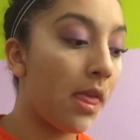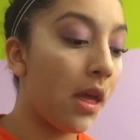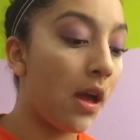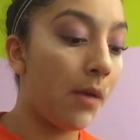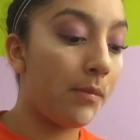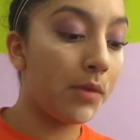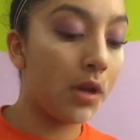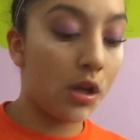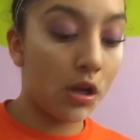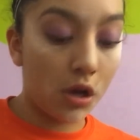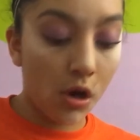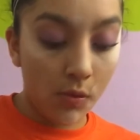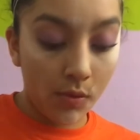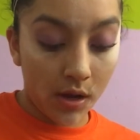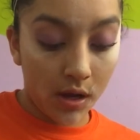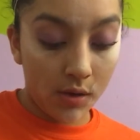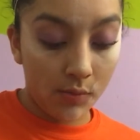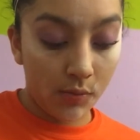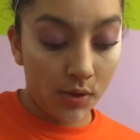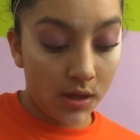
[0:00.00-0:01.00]
I'm gonna go
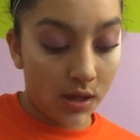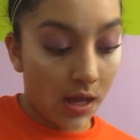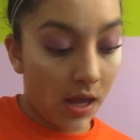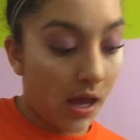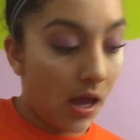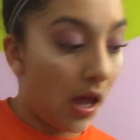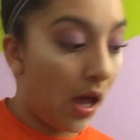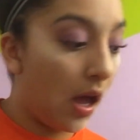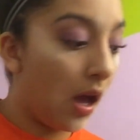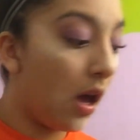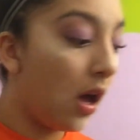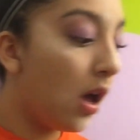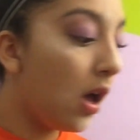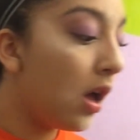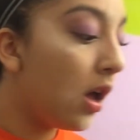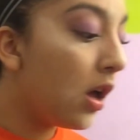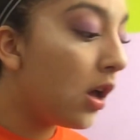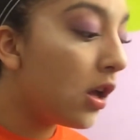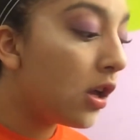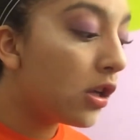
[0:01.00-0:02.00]
in with a
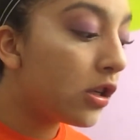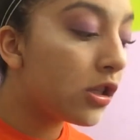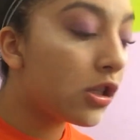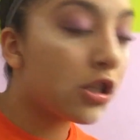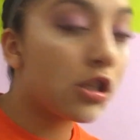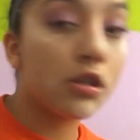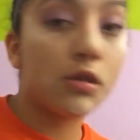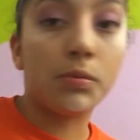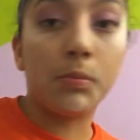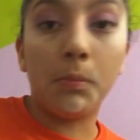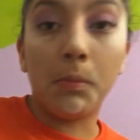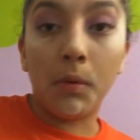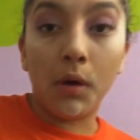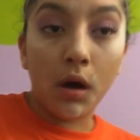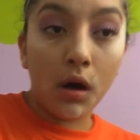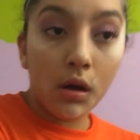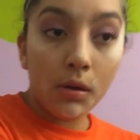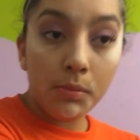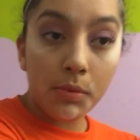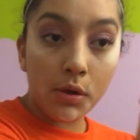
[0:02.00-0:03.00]

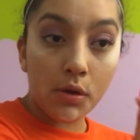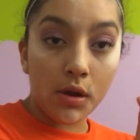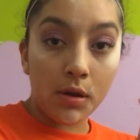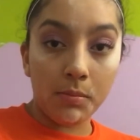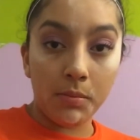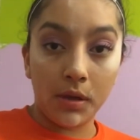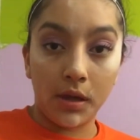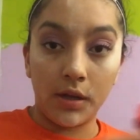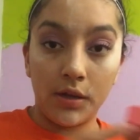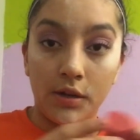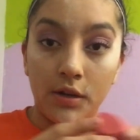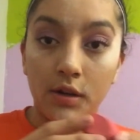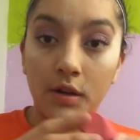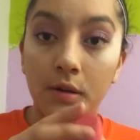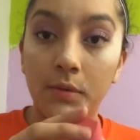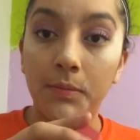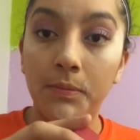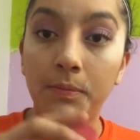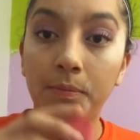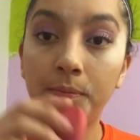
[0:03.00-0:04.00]
small beauty
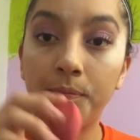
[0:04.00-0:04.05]
blender,